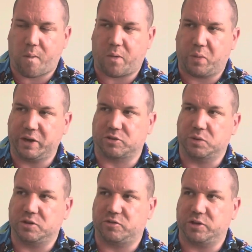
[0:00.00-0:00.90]
what is the
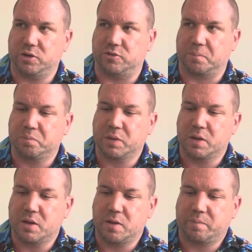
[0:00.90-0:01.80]
word to use?
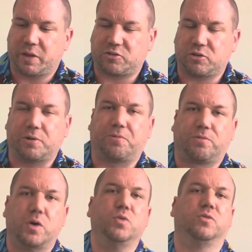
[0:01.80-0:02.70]
That sort of
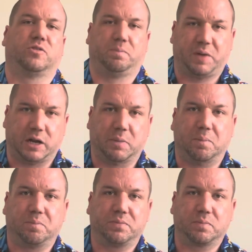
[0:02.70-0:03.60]
fruit element.
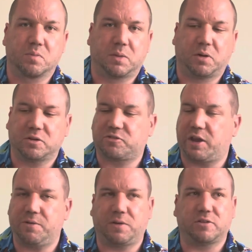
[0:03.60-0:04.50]
I'm not
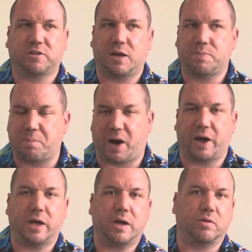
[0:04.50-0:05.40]
saying things like
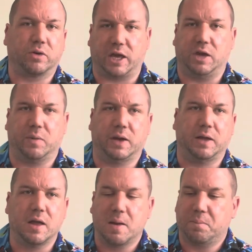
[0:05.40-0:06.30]
papaya or
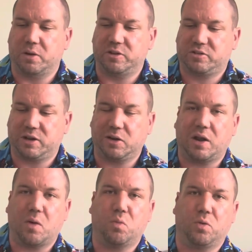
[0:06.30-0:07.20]
kiwi, but it's kind of
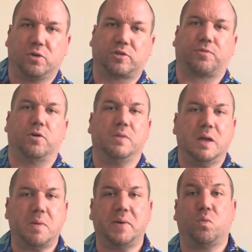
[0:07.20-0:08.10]
got that water fruit,
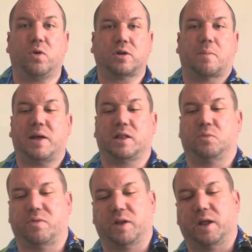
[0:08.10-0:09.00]
maybe a bit of watermelon
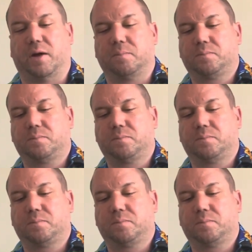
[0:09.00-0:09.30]
within that.